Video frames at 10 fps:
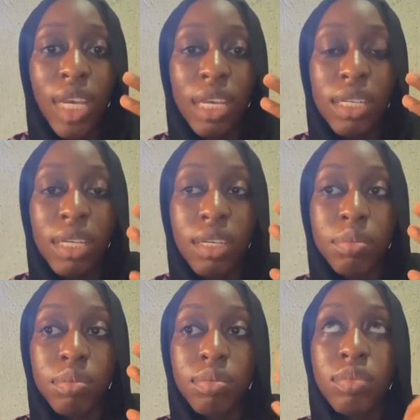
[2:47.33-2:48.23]

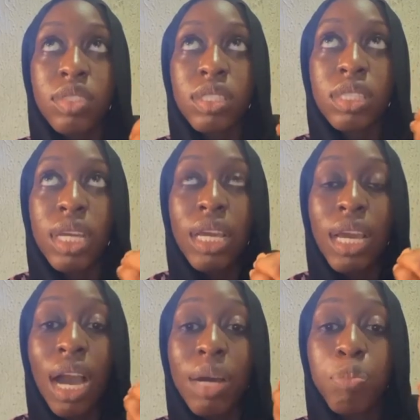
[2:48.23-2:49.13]

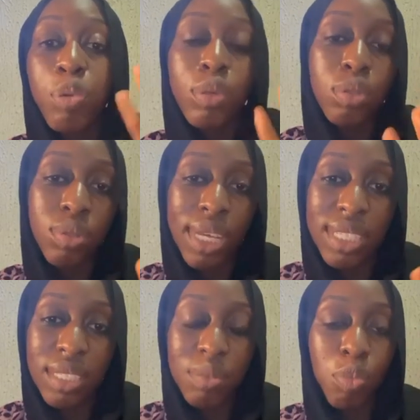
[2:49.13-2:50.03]
they are prone to
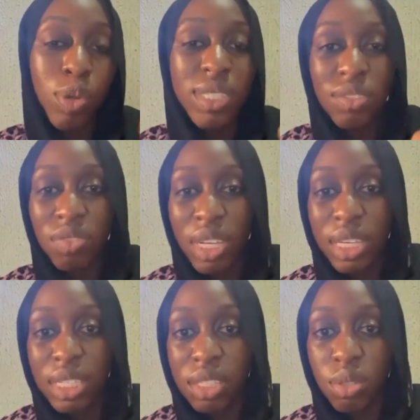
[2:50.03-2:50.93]
getting more severe
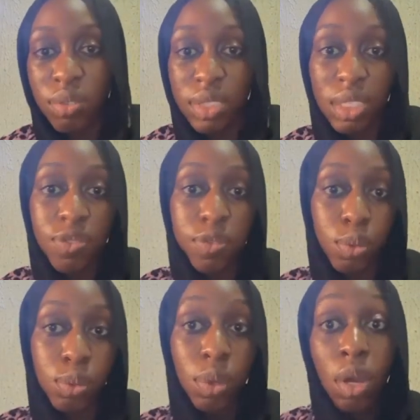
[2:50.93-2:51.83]
cases of this
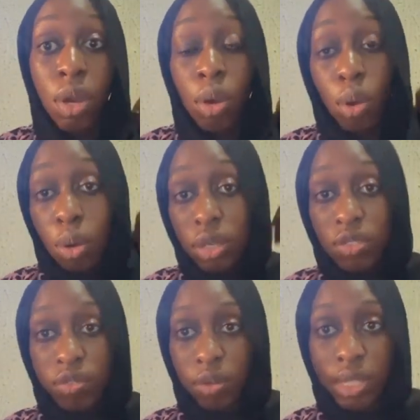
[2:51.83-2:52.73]
flu or
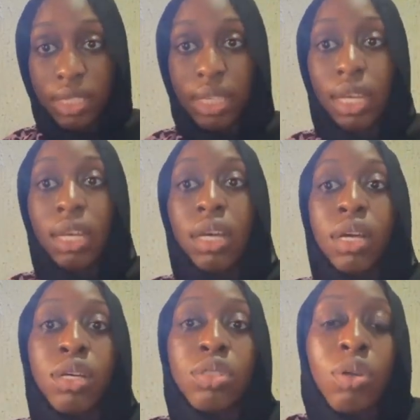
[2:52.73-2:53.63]
influenza.
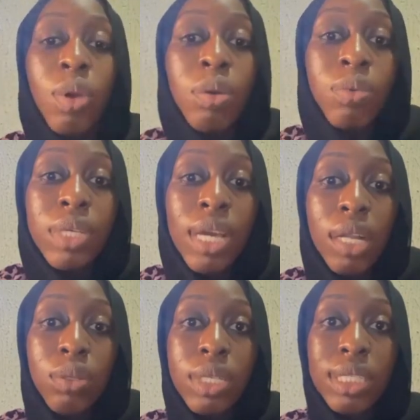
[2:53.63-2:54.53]
So when we
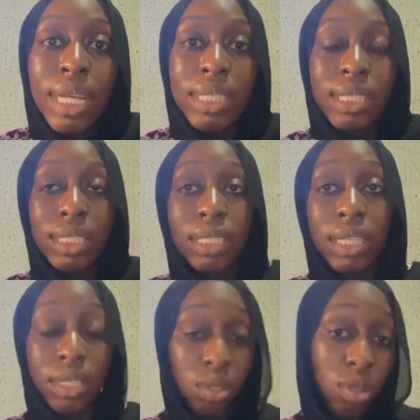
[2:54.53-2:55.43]
are looking at the
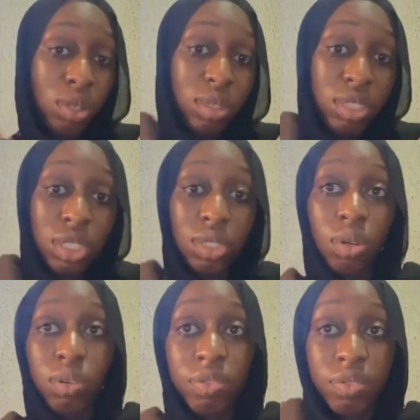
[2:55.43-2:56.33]
etiology
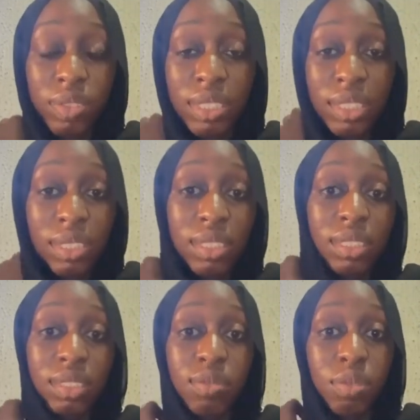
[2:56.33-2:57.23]
of
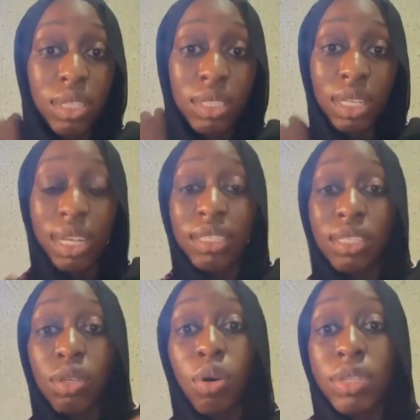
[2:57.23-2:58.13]
this influenza, that is
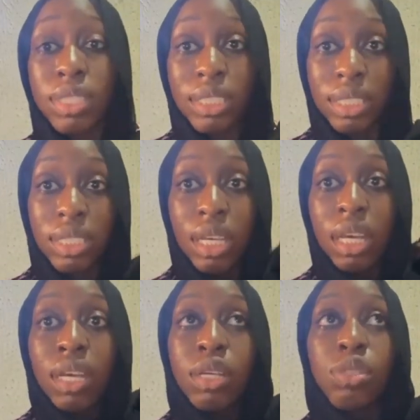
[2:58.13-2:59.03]
the causes.
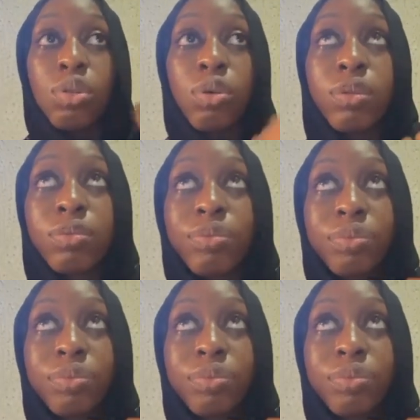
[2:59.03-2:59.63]
So